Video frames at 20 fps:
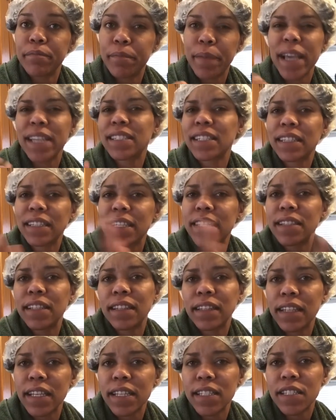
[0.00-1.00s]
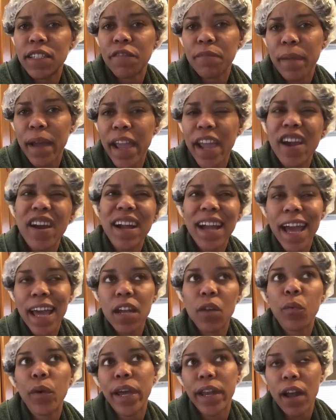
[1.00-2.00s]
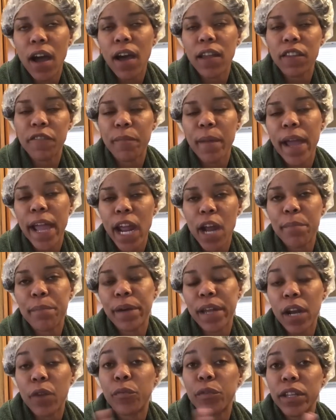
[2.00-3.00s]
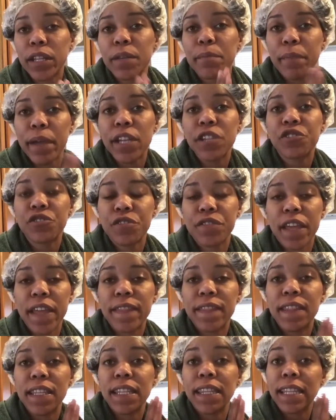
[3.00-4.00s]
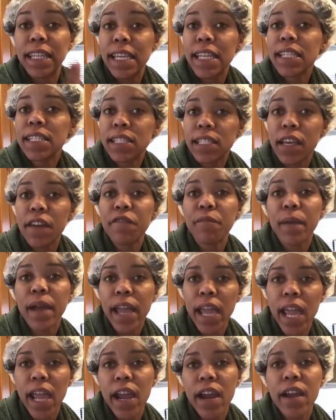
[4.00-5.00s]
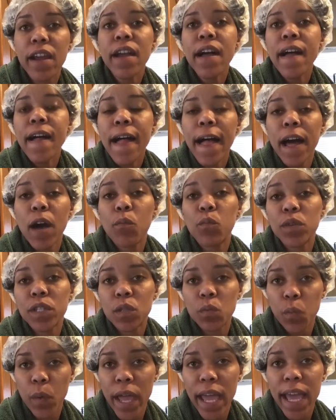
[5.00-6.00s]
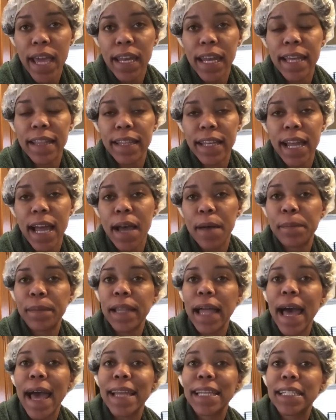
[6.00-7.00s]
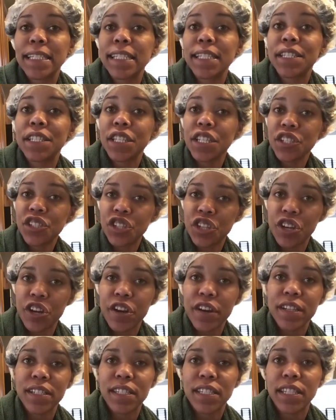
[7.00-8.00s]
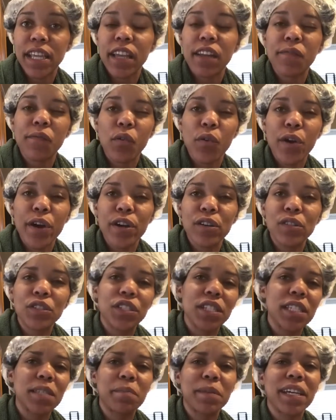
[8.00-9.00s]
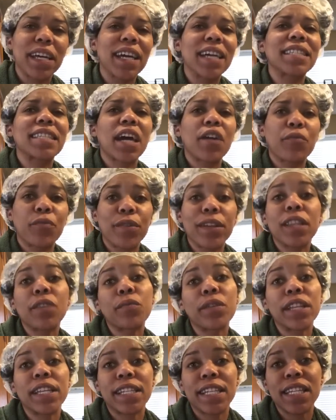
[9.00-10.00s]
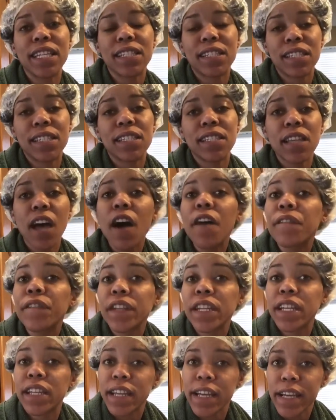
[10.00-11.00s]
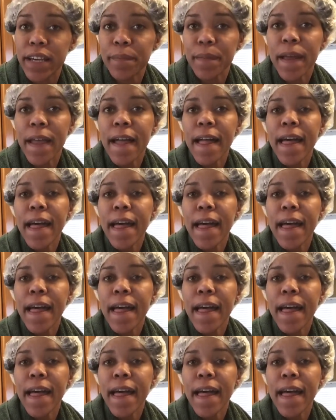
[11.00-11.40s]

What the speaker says: basically the lengths of my hair. I kind of wet all of my hair, but I really made sure that the lengths of my hair was wet, and then I applied conditioner instead of oil just because I really needed to soften it up.